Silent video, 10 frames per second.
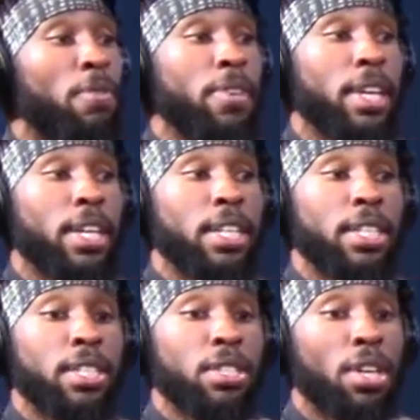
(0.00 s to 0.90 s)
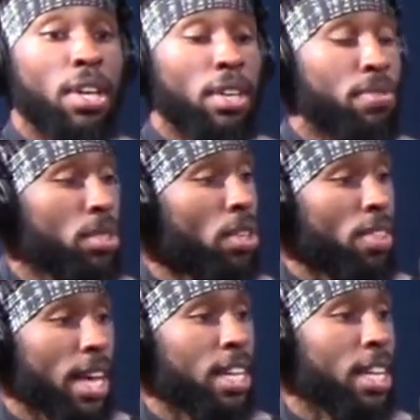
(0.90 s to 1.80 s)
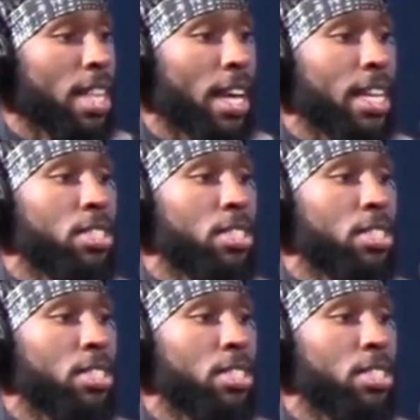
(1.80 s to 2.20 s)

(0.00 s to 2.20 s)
and that in that case, so